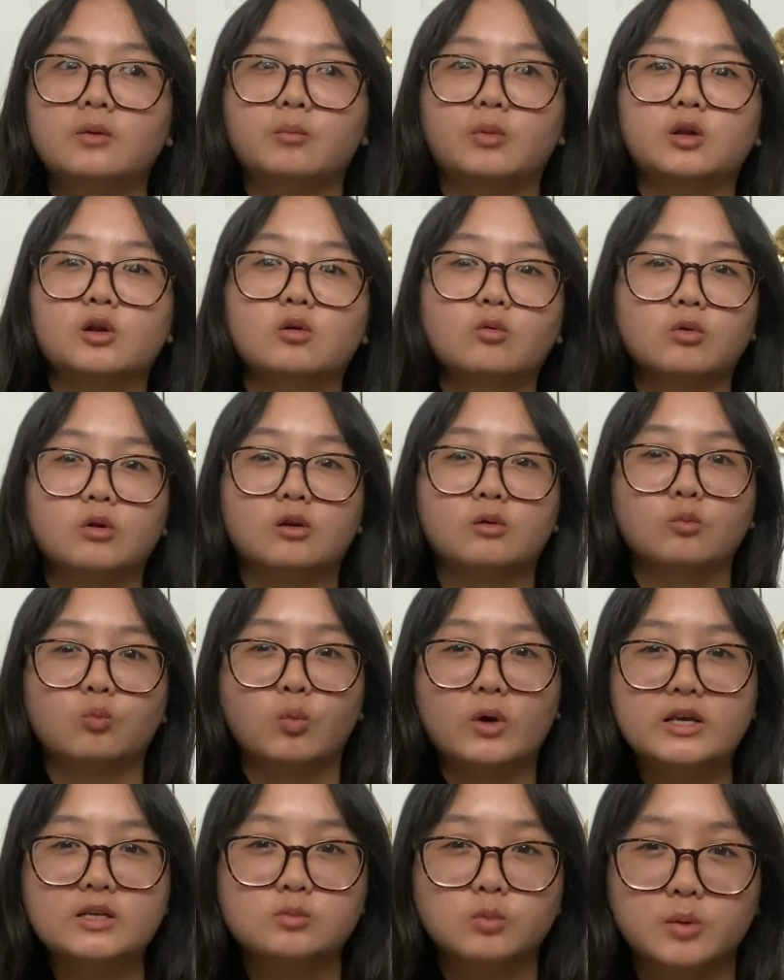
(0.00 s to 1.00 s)
but you don't want to
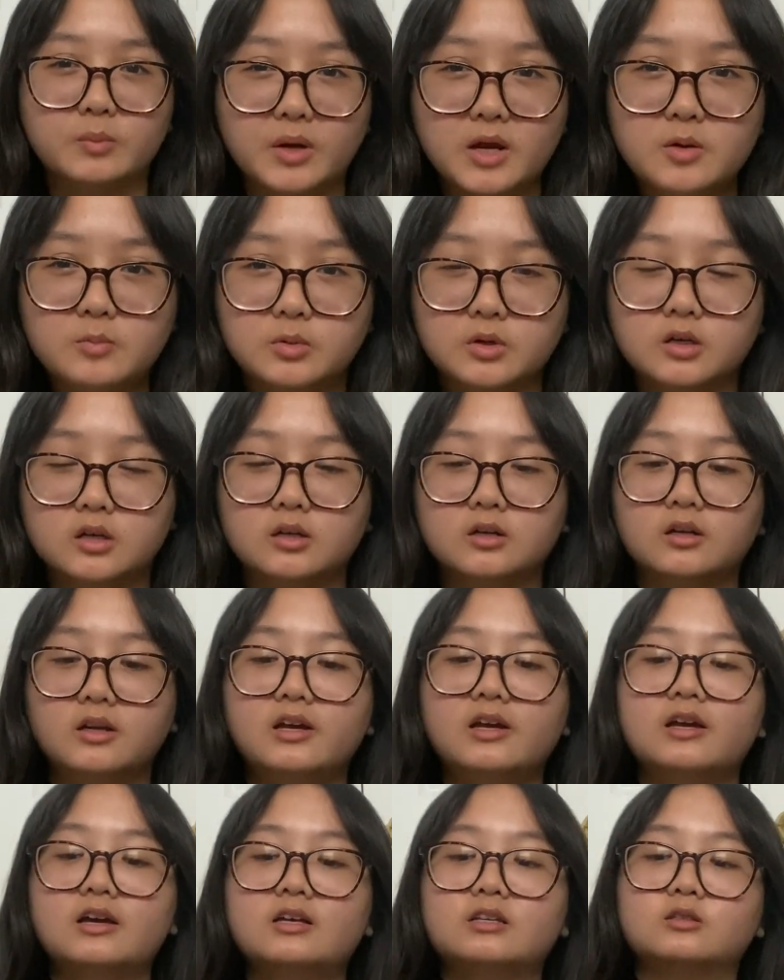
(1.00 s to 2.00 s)
waste more paper.
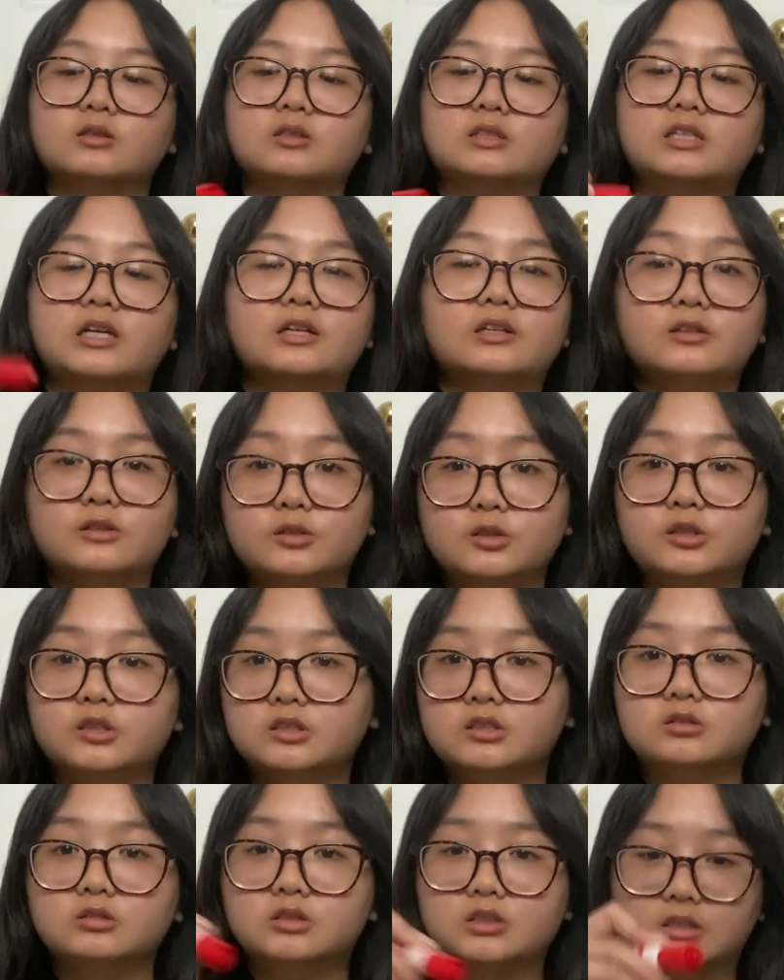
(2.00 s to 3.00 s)
So instead, you just
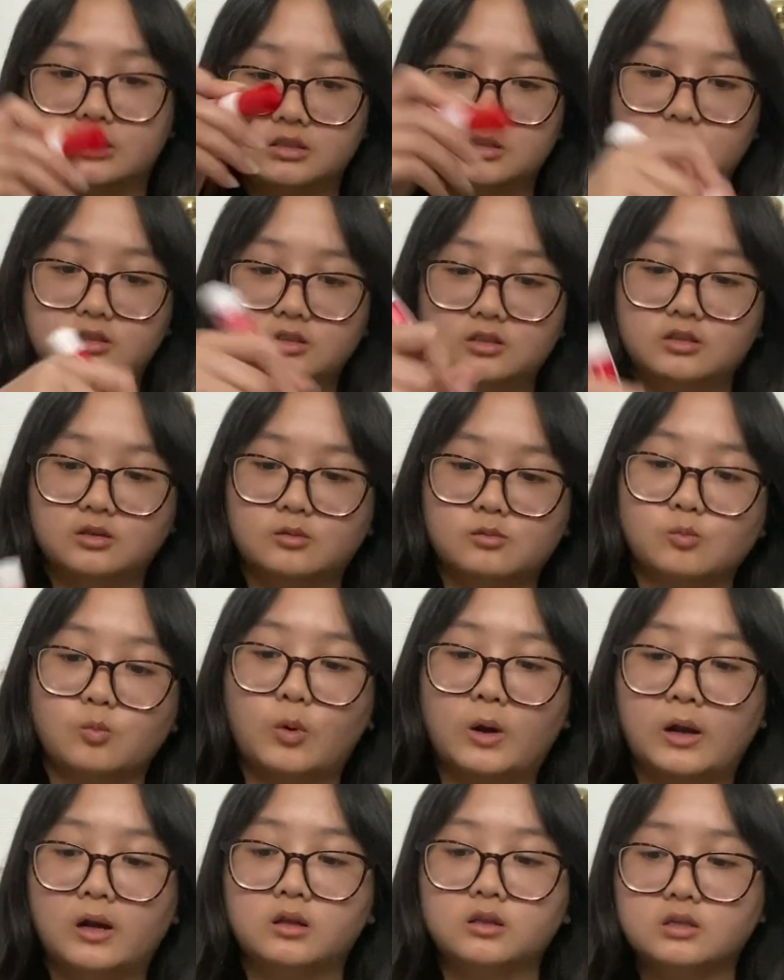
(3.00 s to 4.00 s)
use this
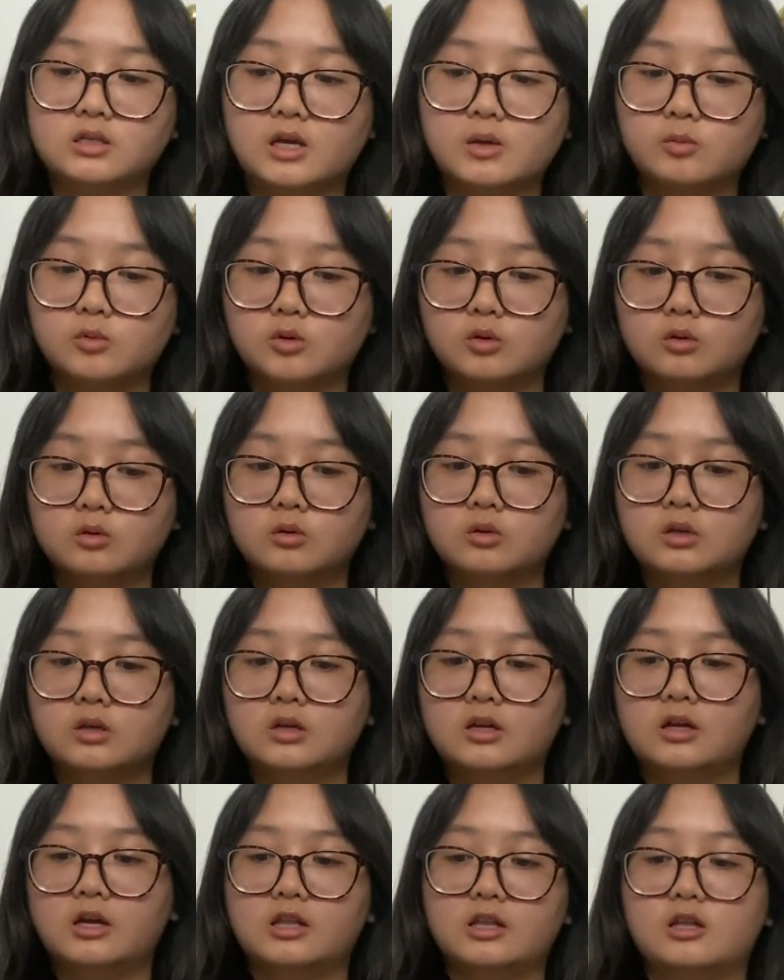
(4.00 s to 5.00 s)
right on the table,
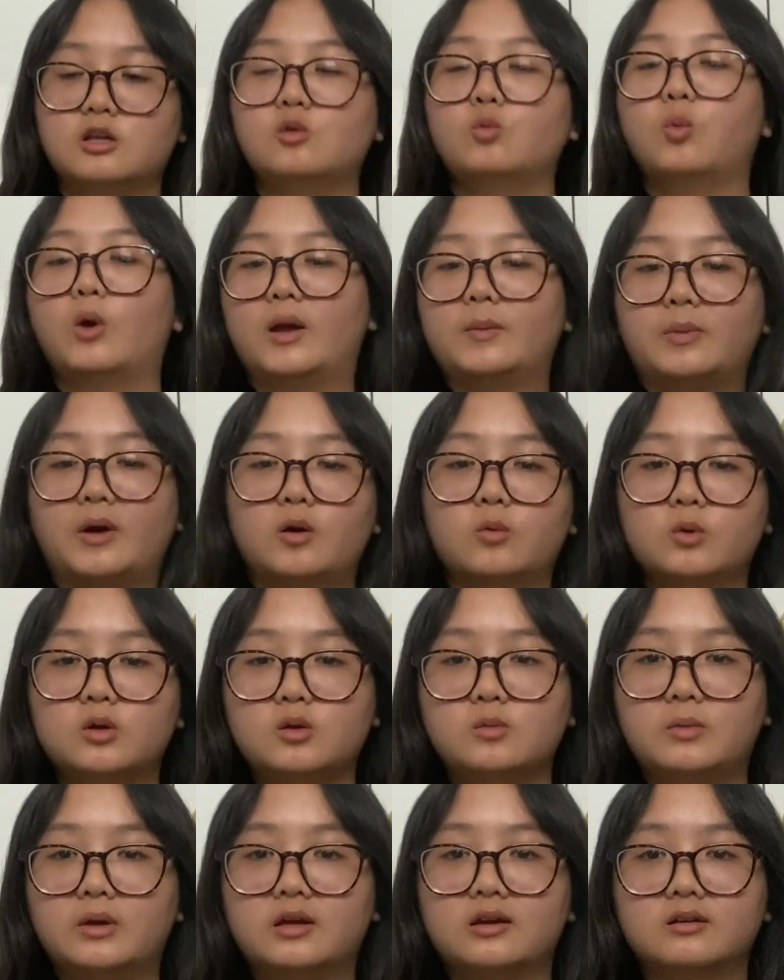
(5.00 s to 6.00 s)
and then you wipe out when you
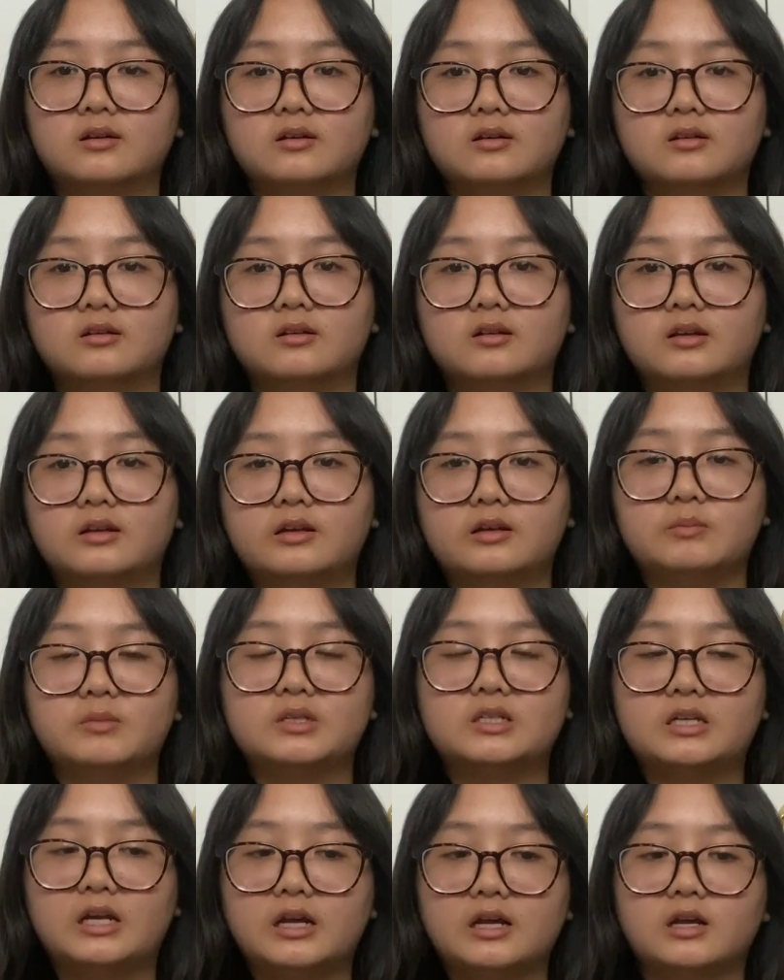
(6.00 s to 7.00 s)
make a
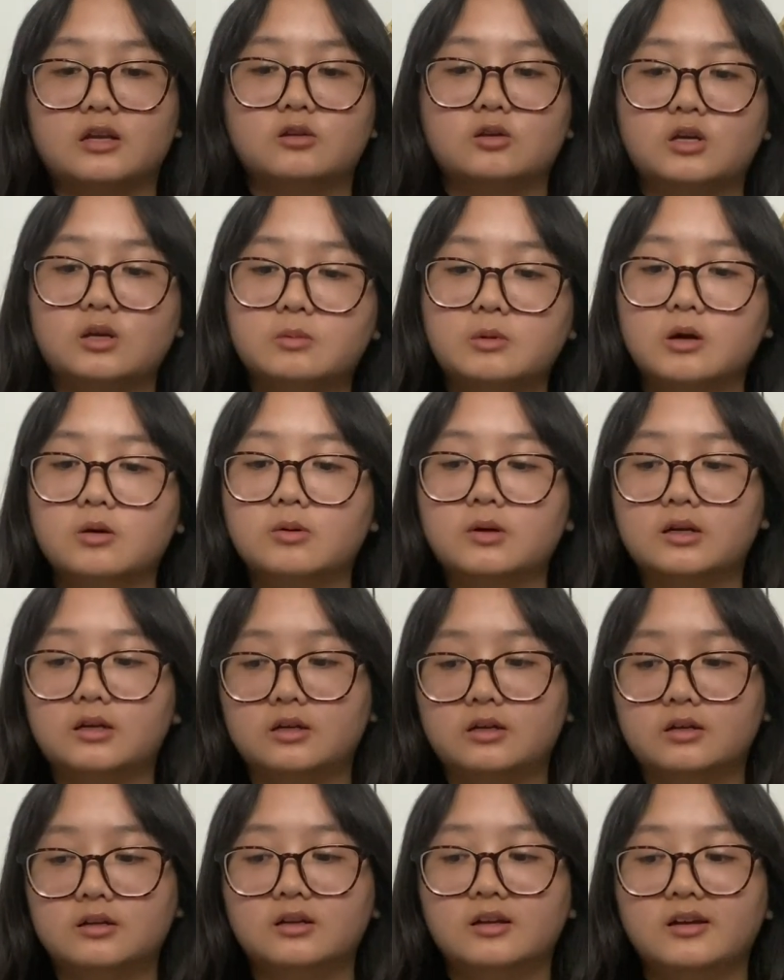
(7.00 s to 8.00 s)
mistake, and you keep going
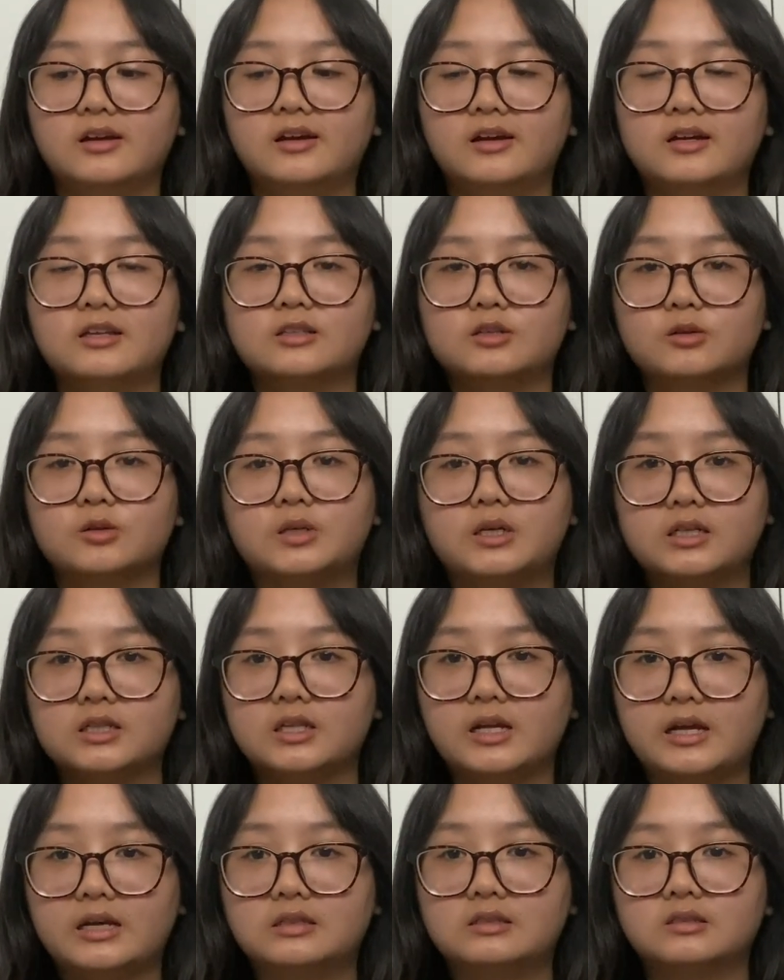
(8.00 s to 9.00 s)
until you get the
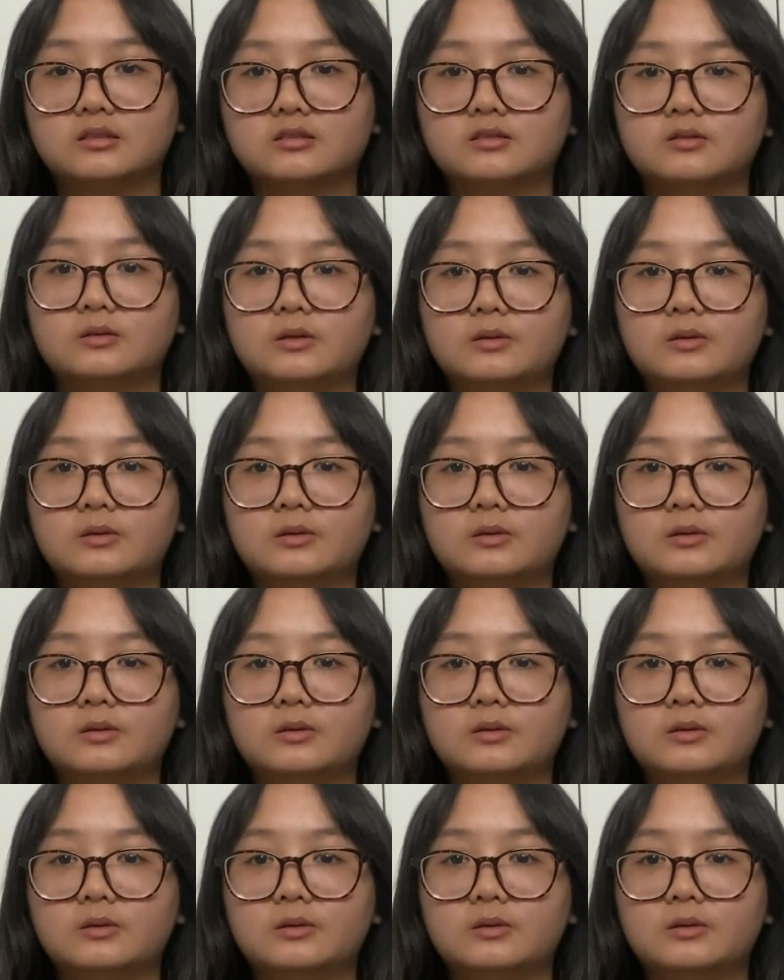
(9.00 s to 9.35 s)
answer.